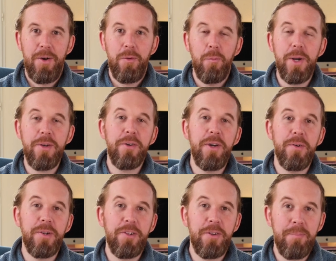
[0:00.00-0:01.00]
When you go
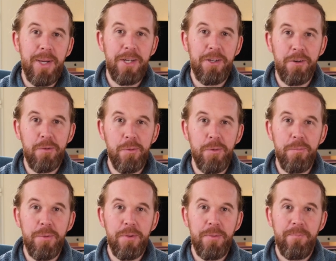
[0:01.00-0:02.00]
onto the patient
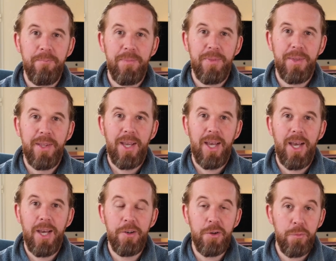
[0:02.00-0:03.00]
groups
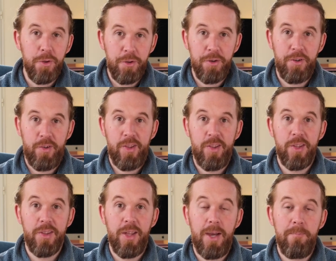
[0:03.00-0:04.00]
and you research this
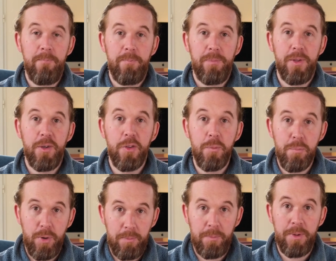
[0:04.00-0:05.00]
exam, as you
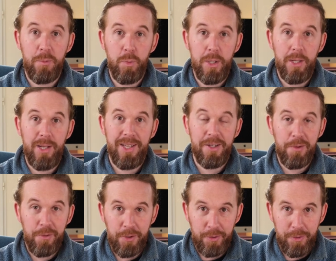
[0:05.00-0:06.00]
probably will and
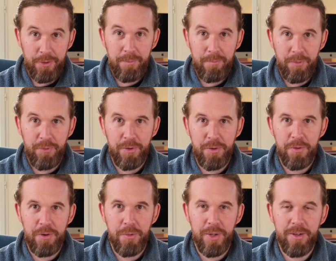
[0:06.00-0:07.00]
you should before you
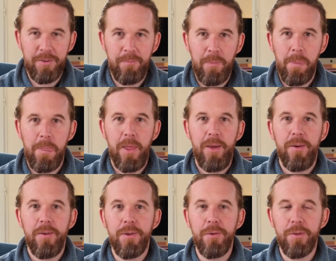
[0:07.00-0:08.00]
do it,
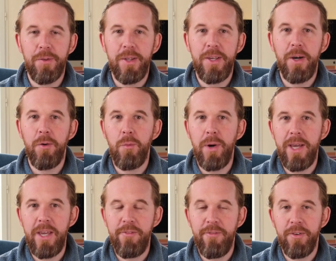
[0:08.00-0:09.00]
you'll see a
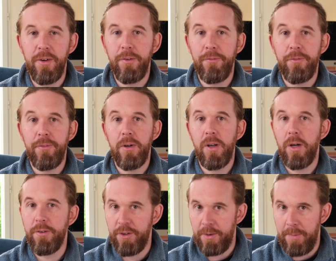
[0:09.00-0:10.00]
wave of
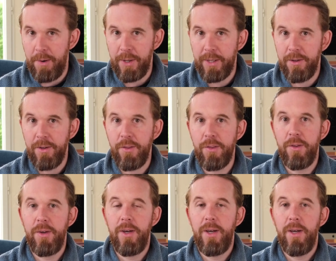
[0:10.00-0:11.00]
largely Americans
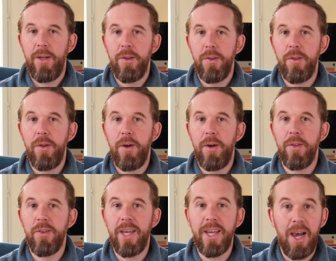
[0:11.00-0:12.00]

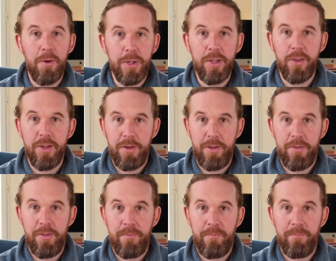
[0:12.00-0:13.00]
saying how easy it is.